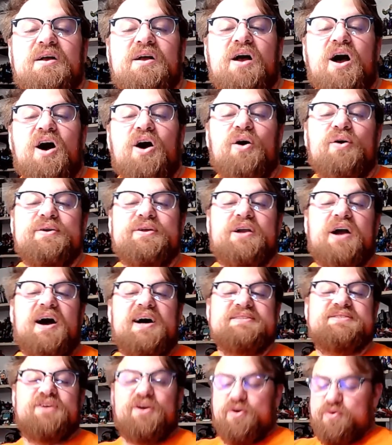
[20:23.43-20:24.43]
Oh,
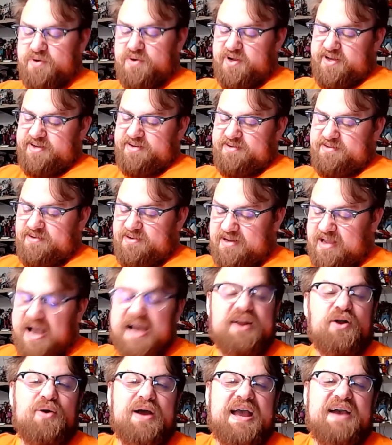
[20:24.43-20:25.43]
Costco run. I
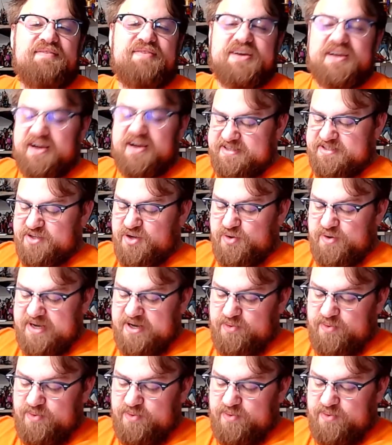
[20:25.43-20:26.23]
don't have a Costco here.